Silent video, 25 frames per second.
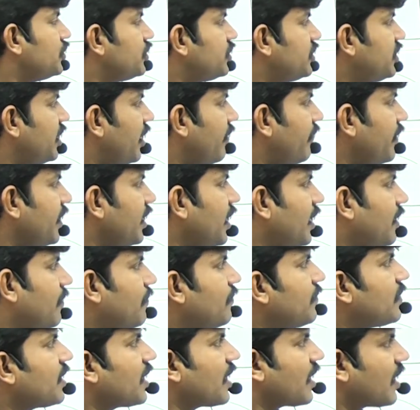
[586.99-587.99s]
J V
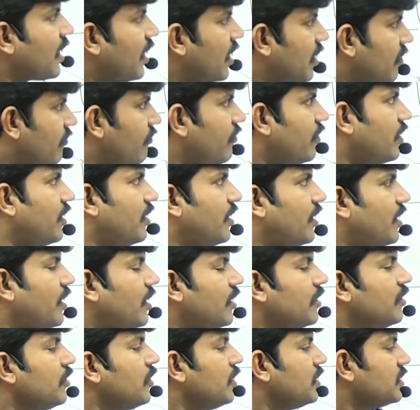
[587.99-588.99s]
M
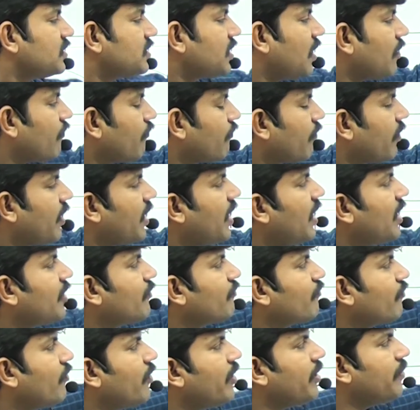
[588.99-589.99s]
convert, sir,
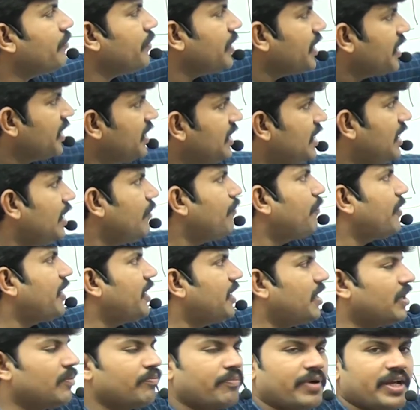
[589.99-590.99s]
platform
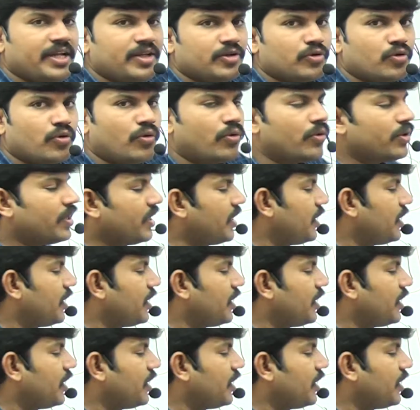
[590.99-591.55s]
independent bytecode